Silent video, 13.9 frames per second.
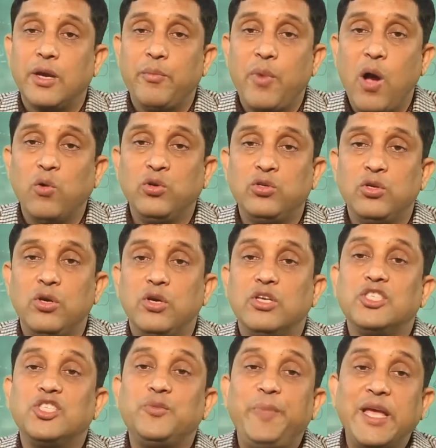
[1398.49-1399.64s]
about
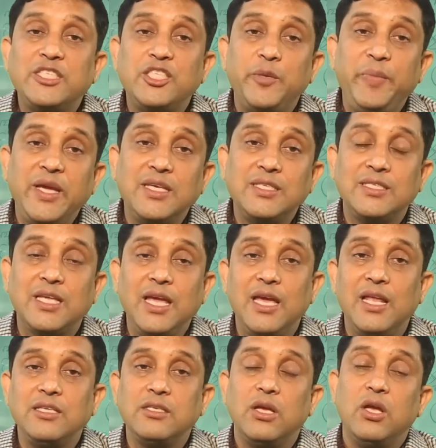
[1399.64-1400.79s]
specific
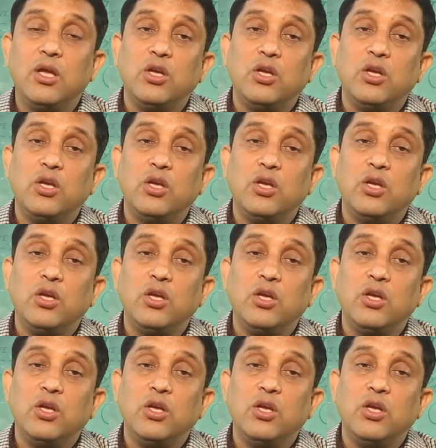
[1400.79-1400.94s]
skills,